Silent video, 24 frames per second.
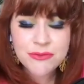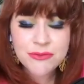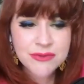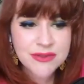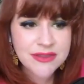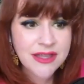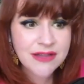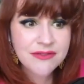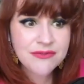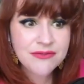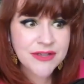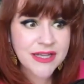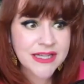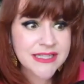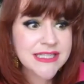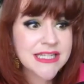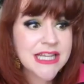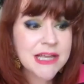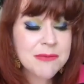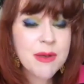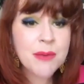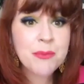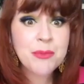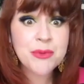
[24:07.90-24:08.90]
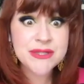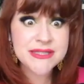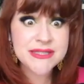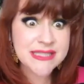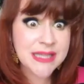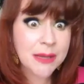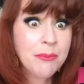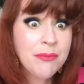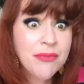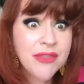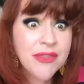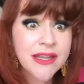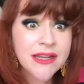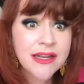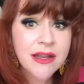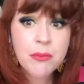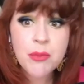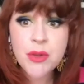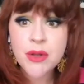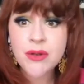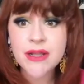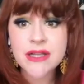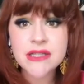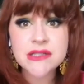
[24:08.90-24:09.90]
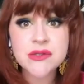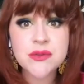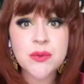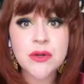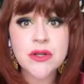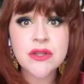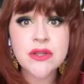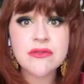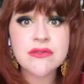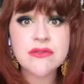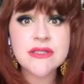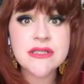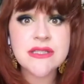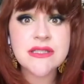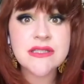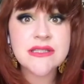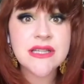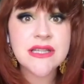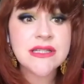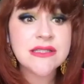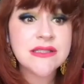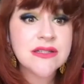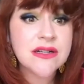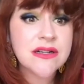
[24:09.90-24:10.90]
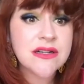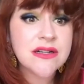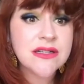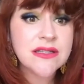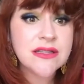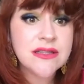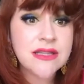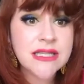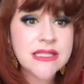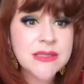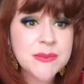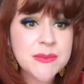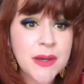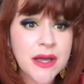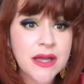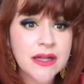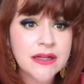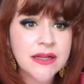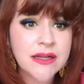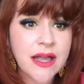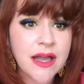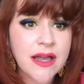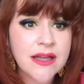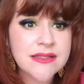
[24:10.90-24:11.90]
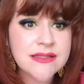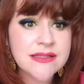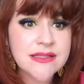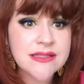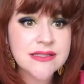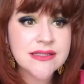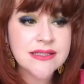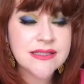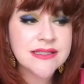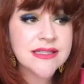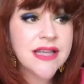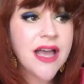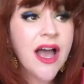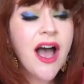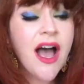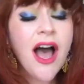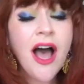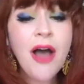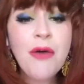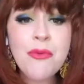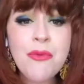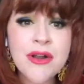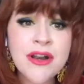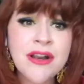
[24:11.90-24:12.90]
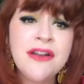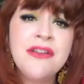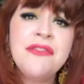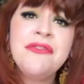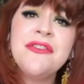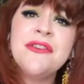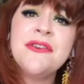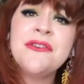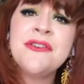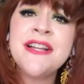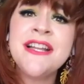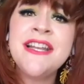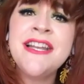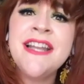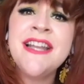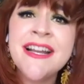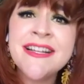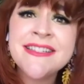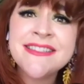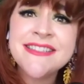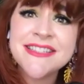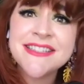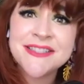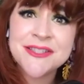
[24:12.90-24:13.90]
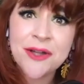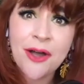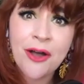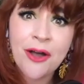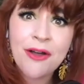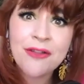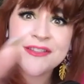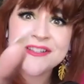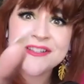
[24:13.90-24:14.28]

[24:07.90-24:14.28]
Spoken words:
they've had to come up with something. I mean, that's one of the reasons I started this podcast, is because I wanted to feel connected to all the